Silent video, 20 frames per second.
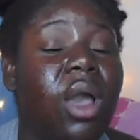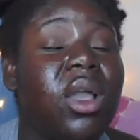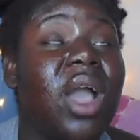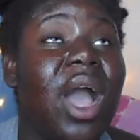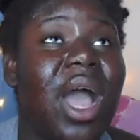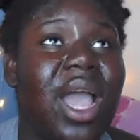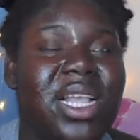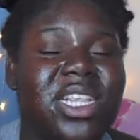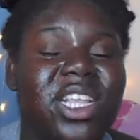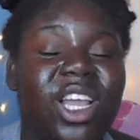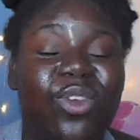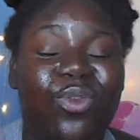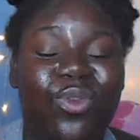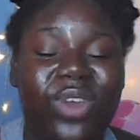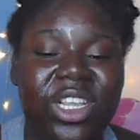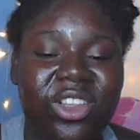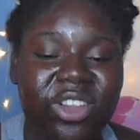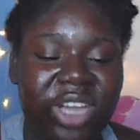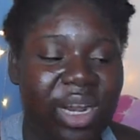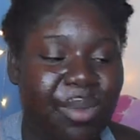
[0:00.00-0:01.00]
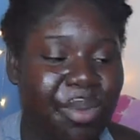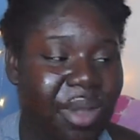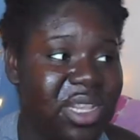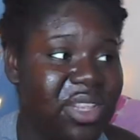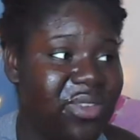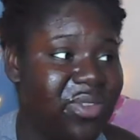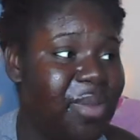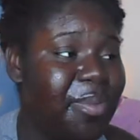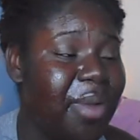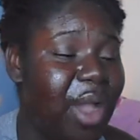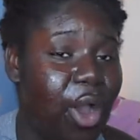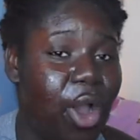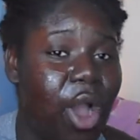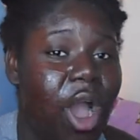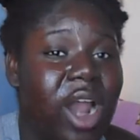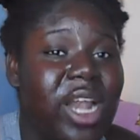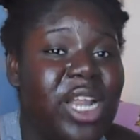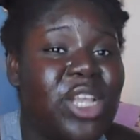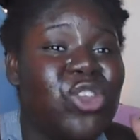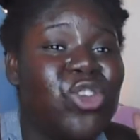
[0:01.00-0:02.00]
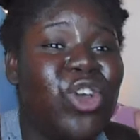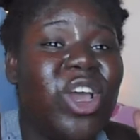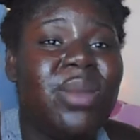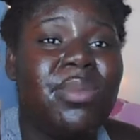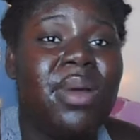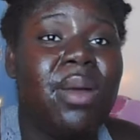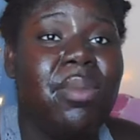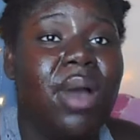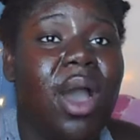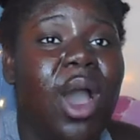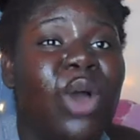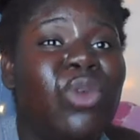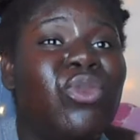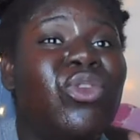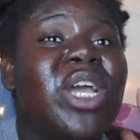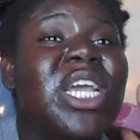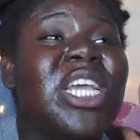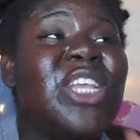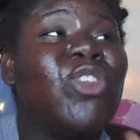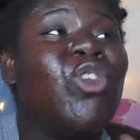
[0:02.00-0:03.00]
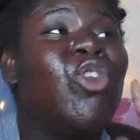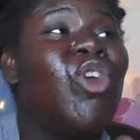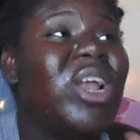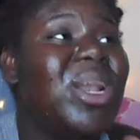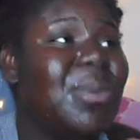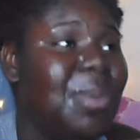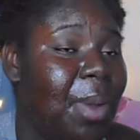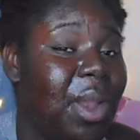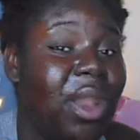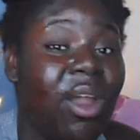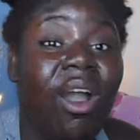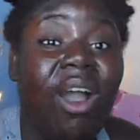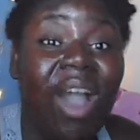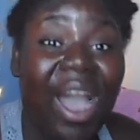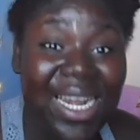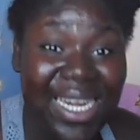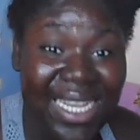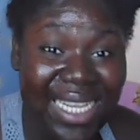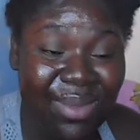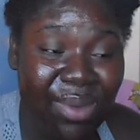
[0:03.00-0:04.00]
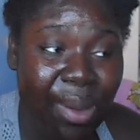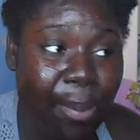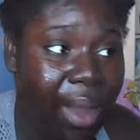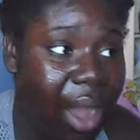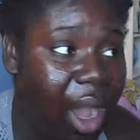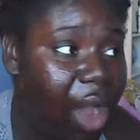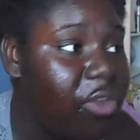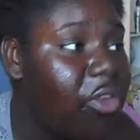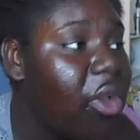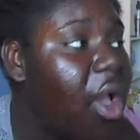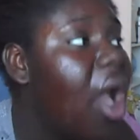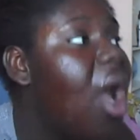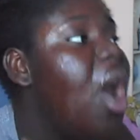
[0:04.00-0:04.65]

Guys, I'm really trying to persevere, but I can't. It's gone in my mouth. It's gone, the honey's in my mouth.